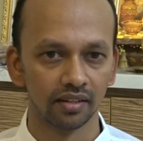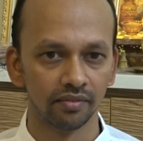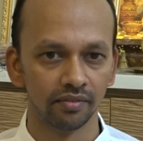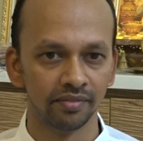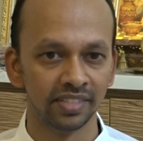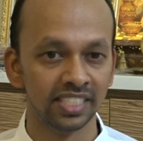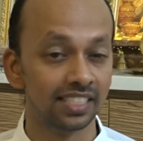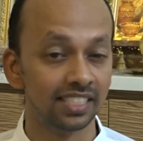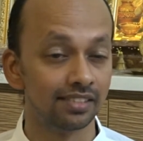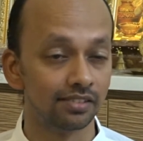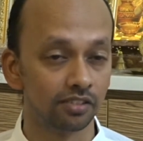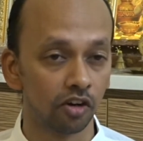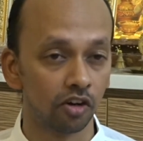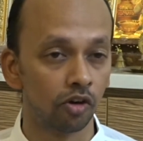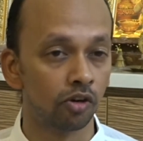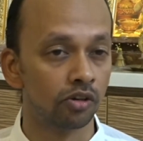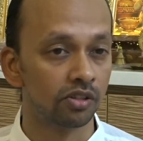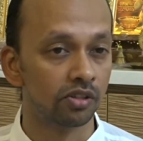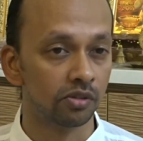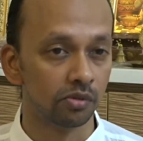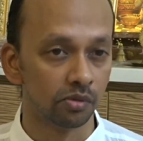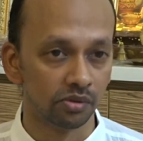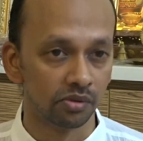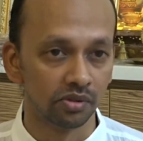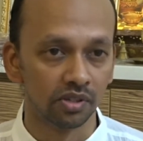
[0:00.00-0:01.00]
which is
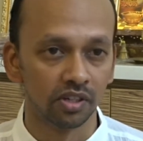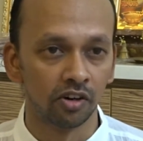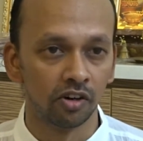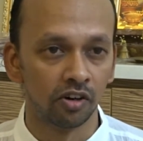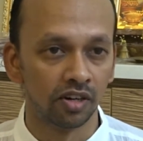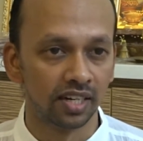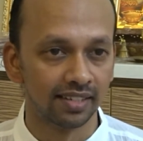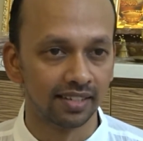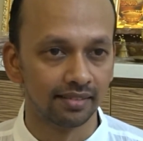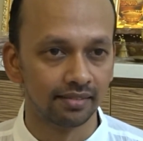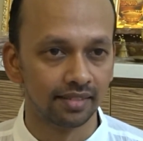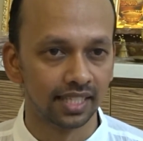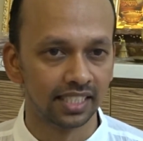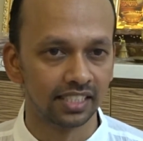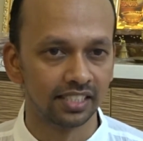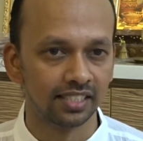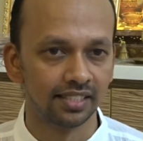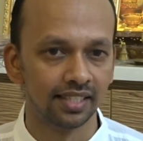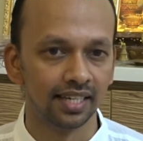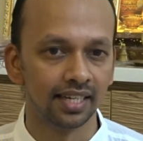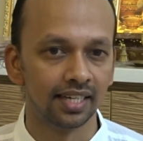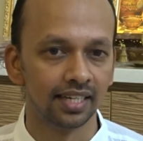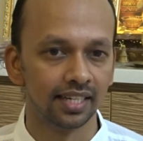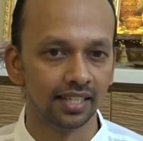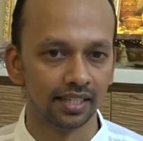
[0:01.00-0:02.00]
also called as
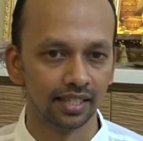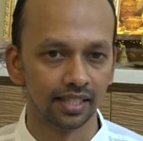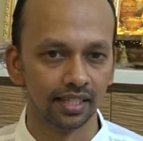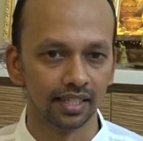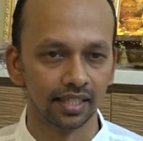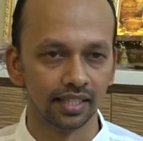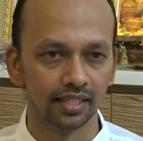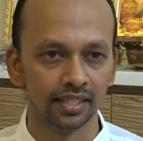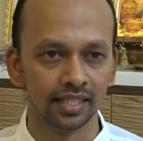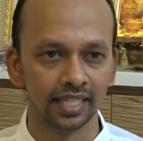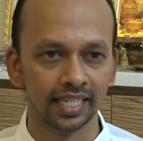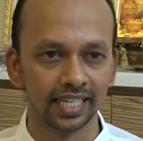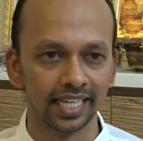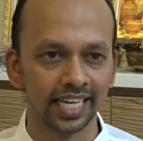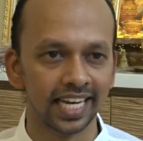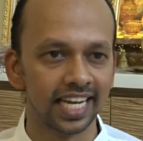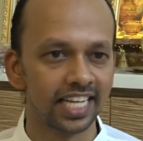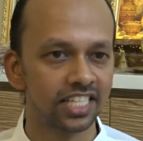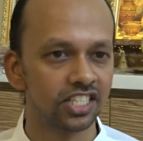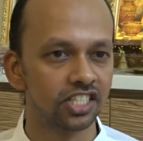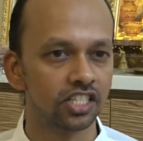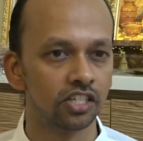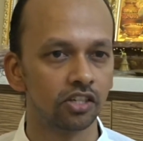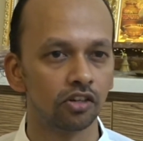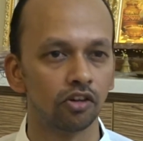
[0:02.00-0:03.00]
Satchidananda, the
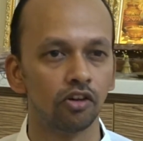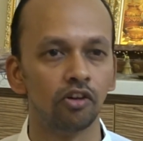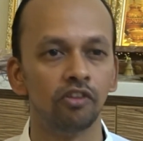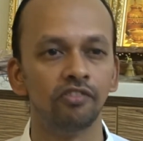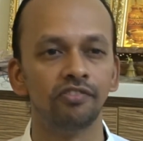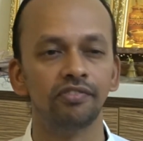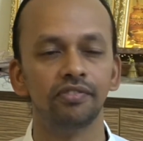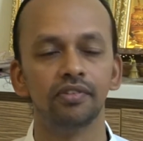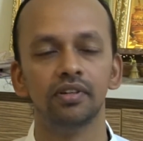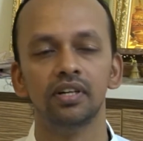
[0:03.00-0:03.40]
nature of